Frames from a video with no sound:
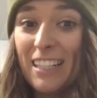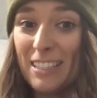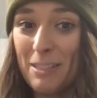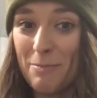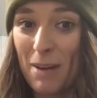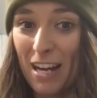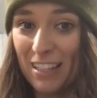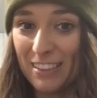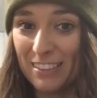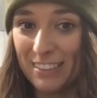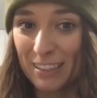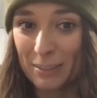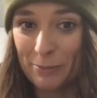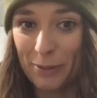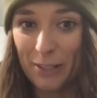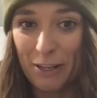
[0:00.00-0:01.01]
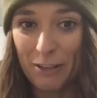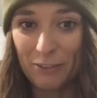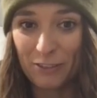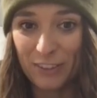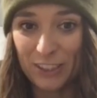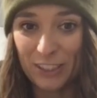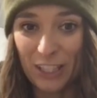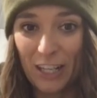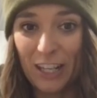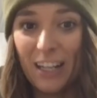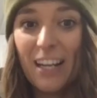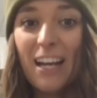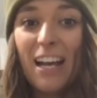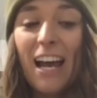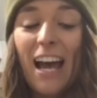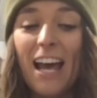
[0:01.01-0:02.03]
to buy the 6.0 for sure,
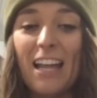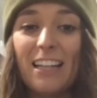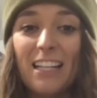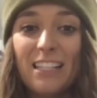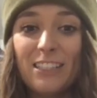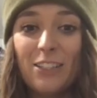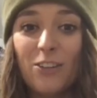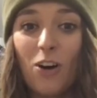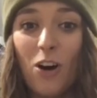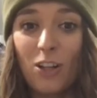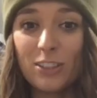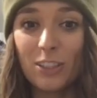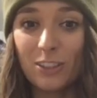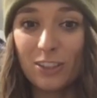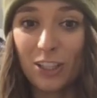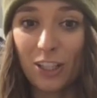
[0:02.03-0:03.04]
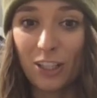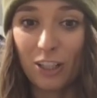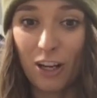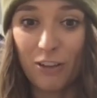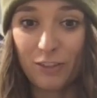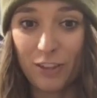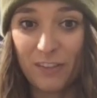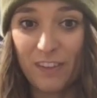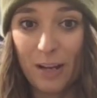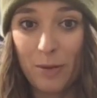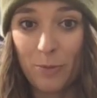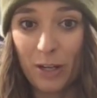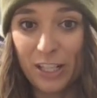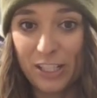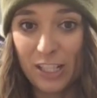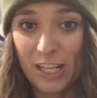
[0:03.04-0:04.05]
and then to also turn off your
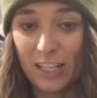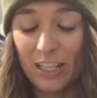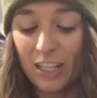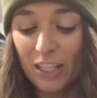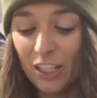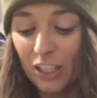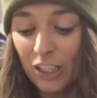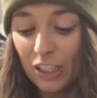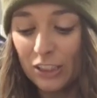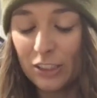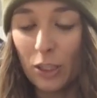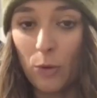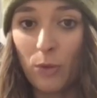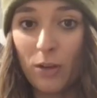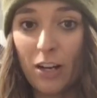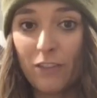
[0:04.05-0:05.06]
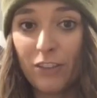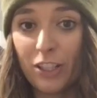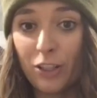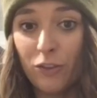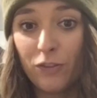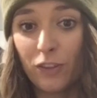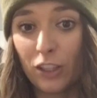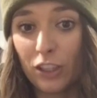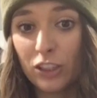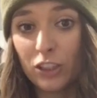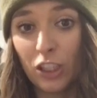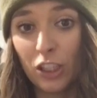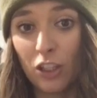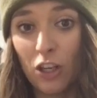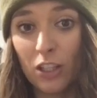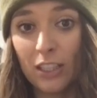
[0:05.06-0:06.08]
vibration. So whenever you first
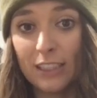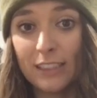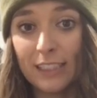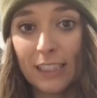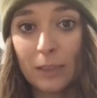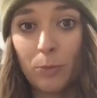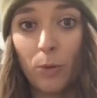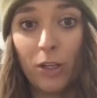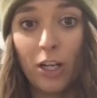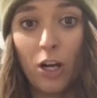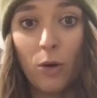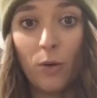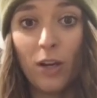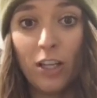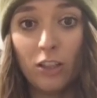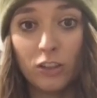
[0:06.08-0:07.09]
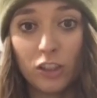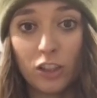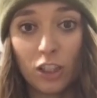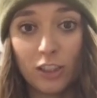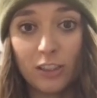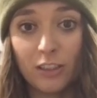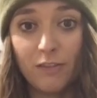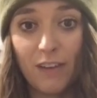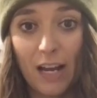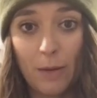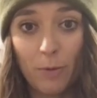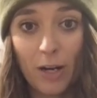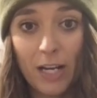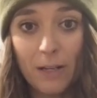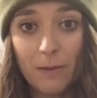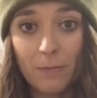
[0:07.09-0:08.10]
turn on the 6.0, it'll start to
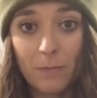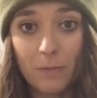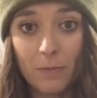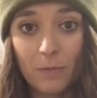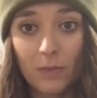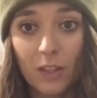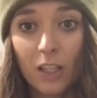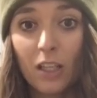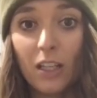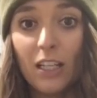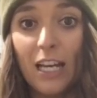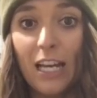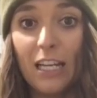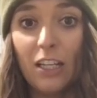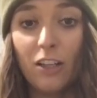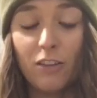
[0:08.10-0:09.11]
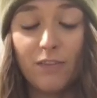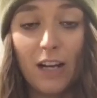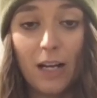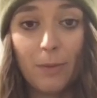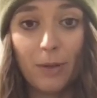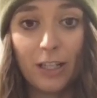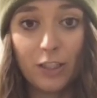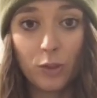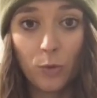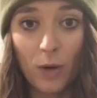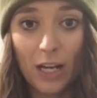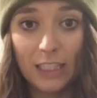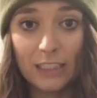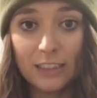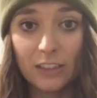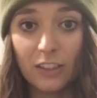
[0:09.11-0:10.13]
vibrate, and it'll vibrate
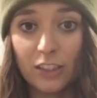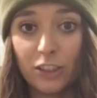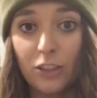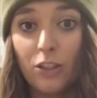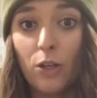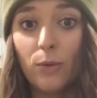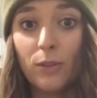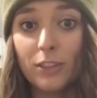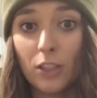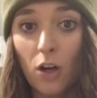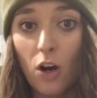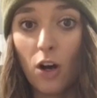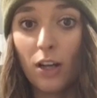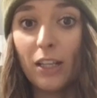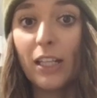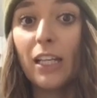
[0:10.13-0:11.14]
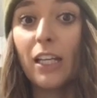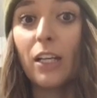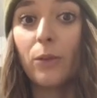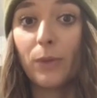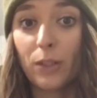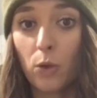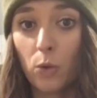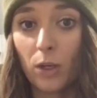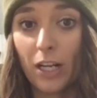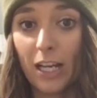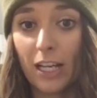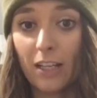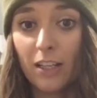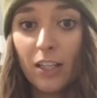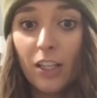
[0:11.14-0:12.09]
twice to let you know it's on and recording.